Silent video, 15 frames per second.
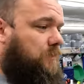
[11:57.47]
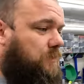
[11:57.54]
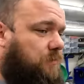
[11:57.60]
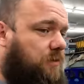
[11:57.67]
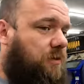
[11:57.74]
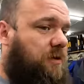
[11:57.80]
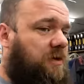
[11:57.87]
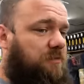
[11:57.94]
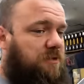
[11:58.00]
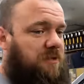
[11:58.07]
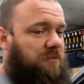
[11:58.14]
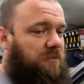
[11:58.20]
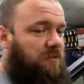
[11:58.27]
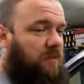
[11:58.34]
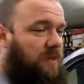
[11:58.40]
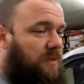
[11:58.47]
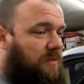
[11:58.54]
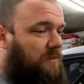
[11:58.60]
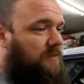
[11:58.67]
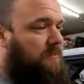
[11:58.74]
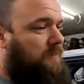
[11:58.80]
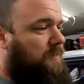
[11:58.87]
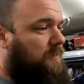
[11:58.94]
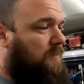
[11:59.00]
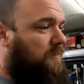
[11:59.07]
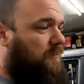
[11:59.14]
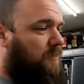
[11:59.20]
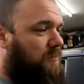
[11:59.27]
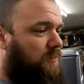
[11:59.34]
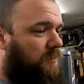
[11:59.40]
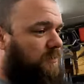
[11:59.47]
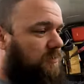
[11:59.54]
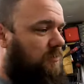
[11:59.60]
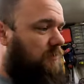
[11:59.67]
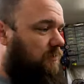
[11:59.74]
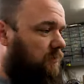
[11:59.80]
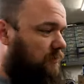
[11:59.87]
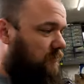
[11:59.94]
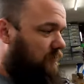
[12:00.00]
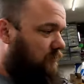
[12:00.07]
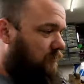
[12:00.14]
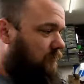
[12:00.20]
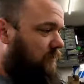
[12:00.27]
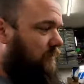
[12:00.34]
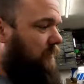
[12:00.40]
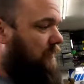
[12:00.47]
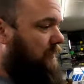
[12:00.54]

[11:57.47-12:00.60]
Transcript: We're going to keep chipping away. I'm going to